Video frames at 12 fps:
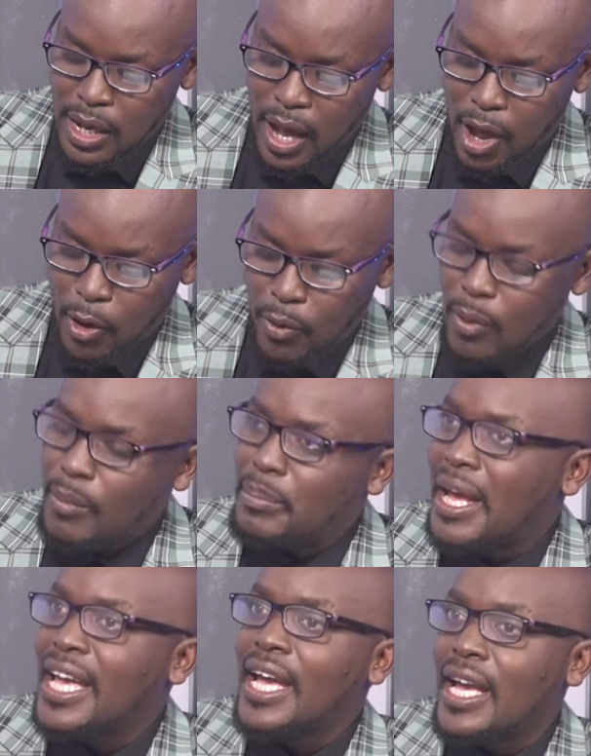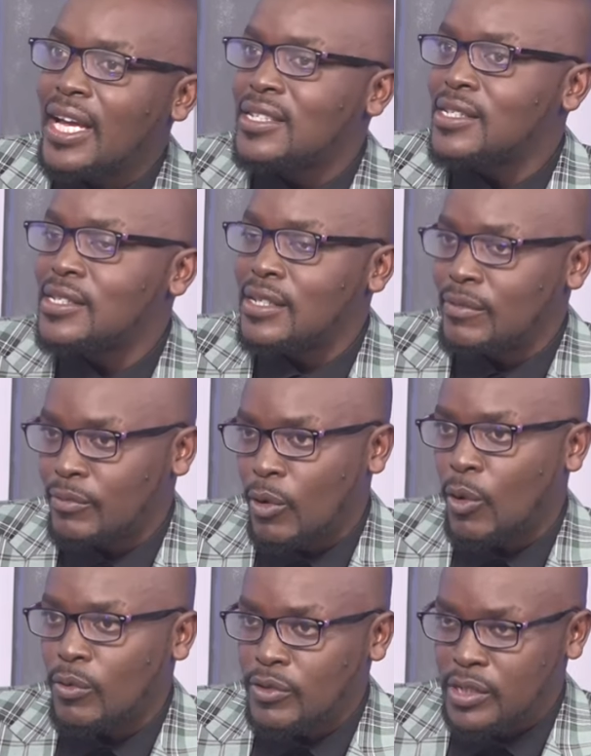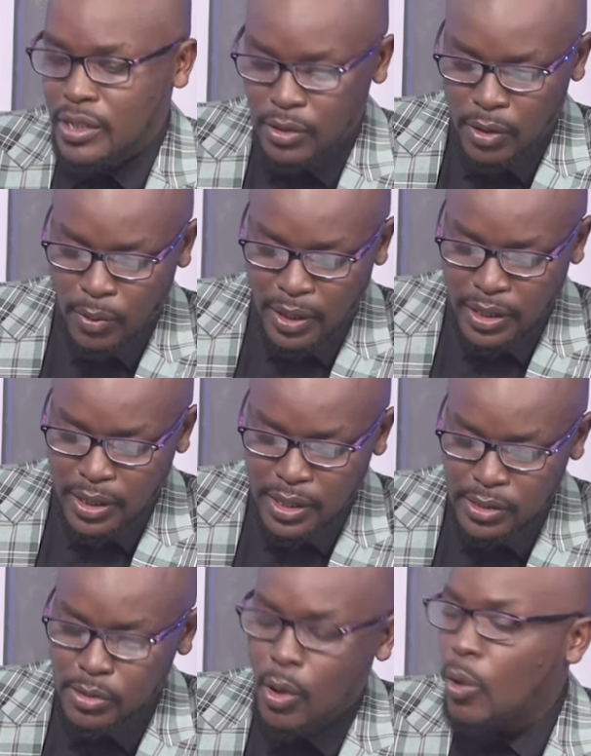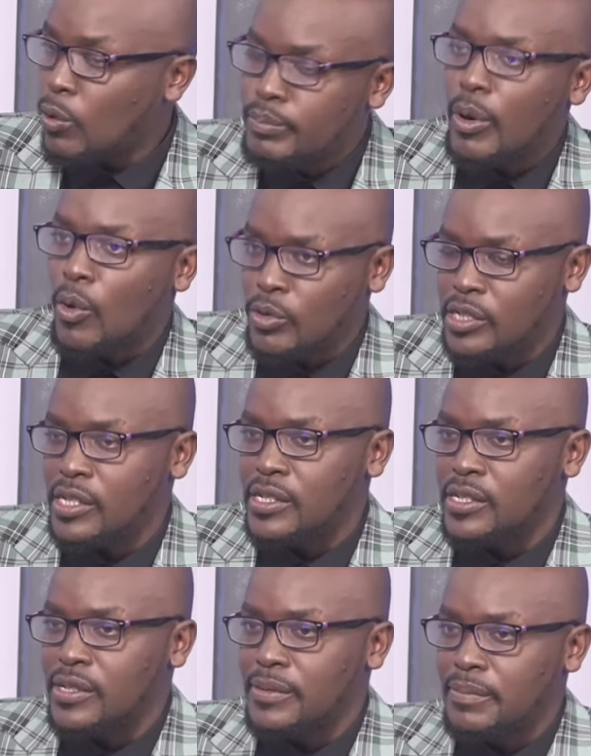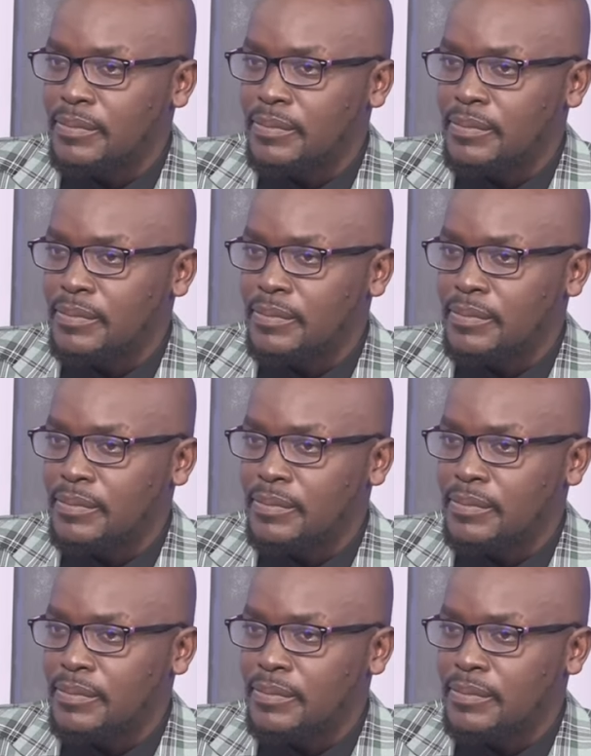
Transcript: how Bayer is involved, you know, in this whole process.